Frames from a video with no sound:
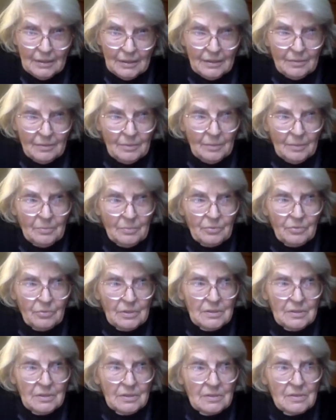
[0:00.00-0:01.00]
I remember
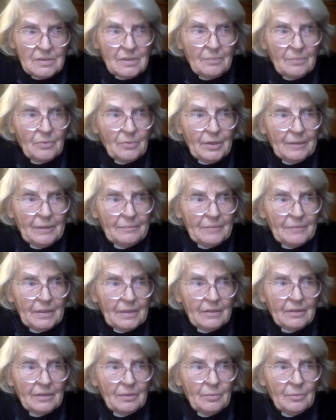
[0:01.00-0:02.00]
reading somewhere,
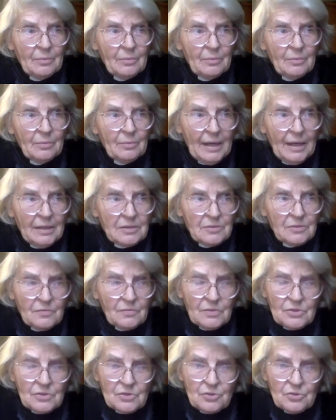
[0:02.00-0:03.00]
the more
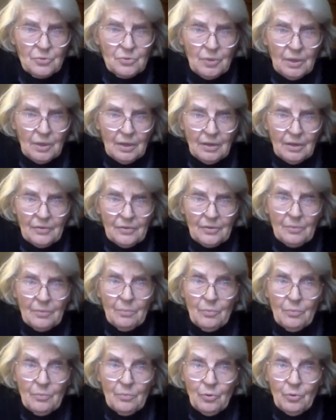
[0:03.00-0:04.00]
activist you are, the
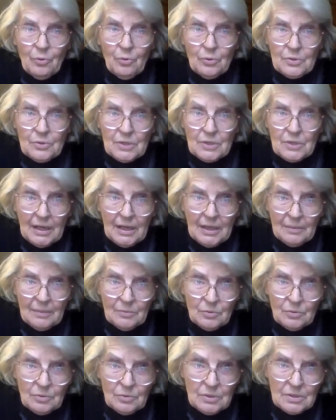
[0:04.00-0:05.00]
more time
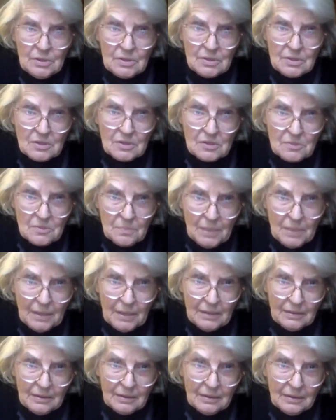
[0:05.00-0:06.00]
you need to
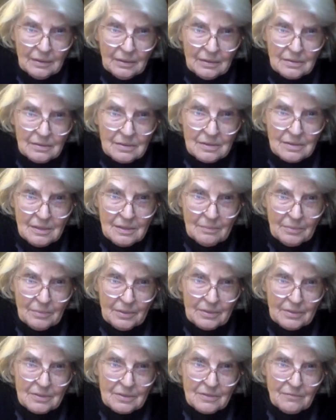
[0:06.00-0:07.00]
spend in
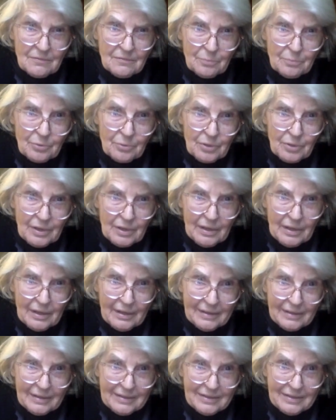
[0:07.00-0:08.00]
contemplative
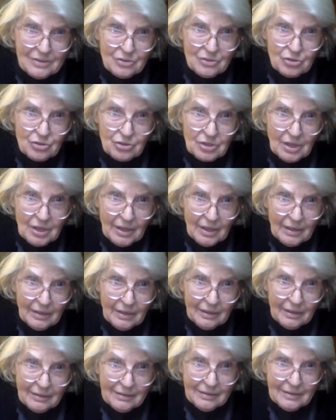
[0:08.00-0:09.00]
prayer each
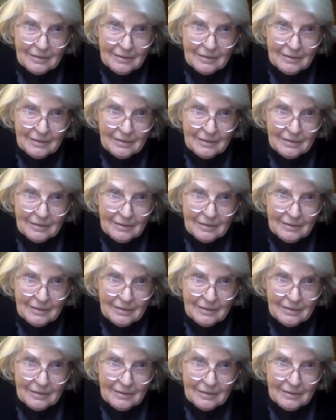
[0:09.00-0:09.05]
day.